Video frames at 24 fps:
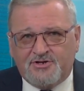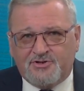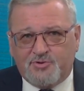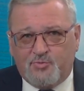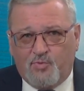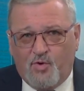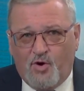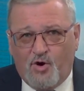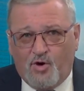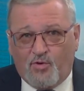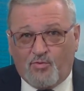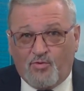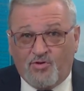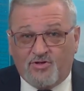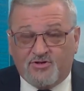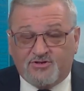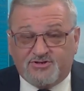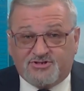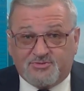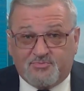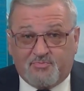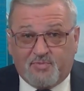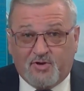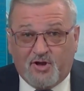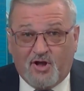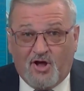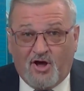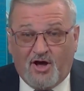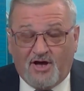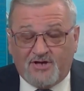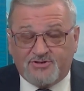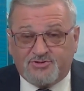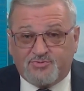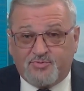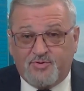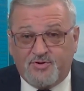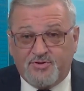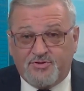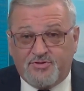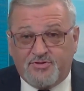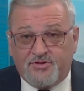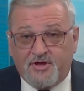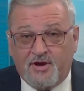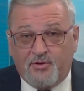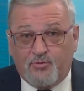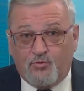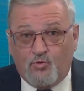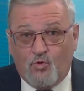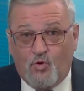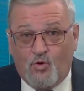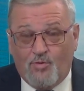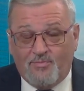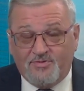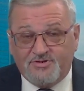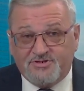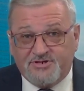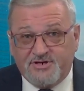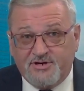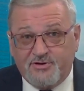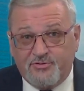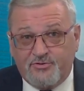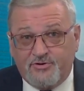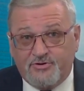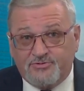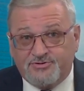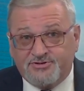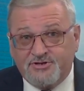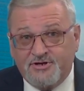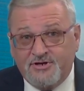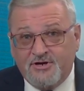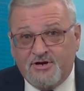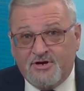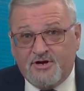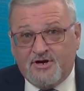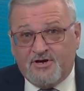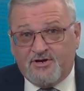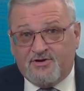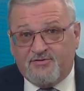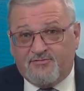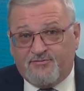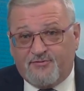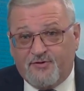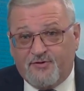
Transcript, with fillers: to work with and supply us with uh, raw materials to